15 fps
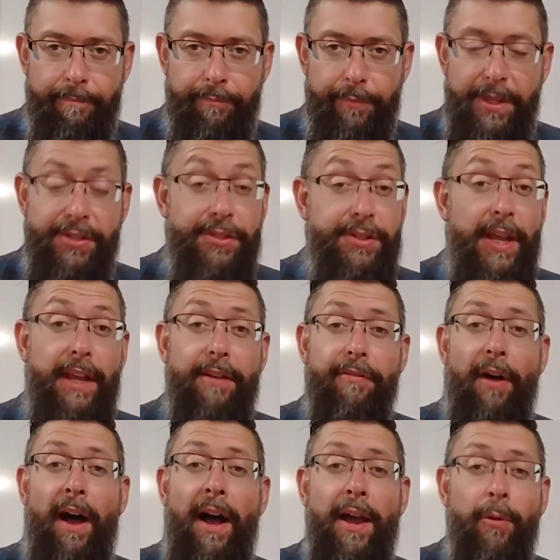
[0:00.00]
The state of
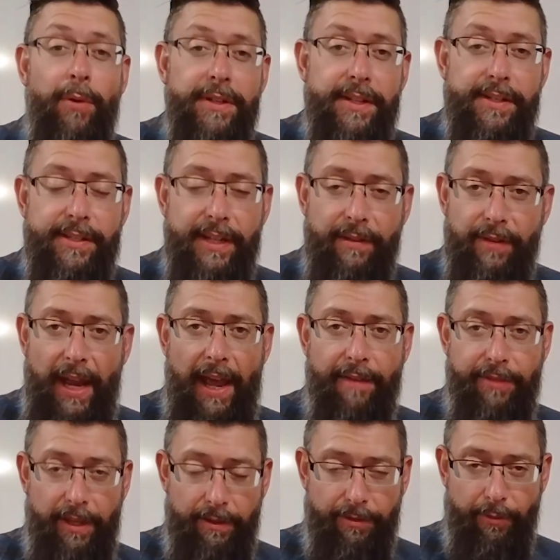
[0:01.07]
Iowa doesn't even have
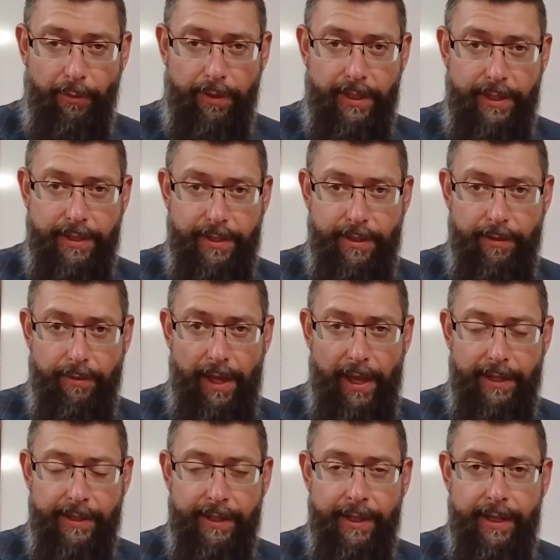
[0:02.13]
the authority to do
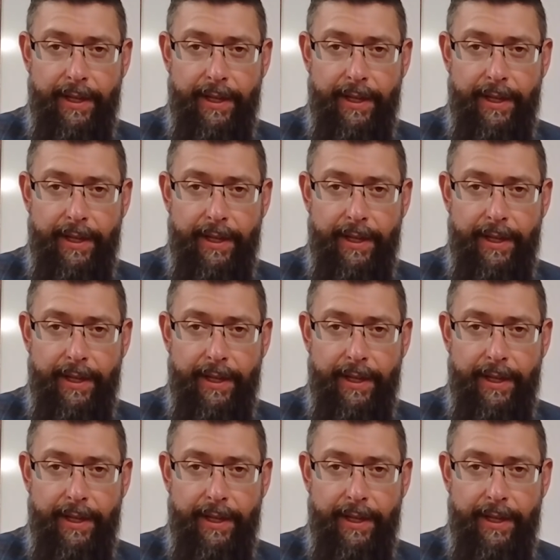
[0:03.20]
that.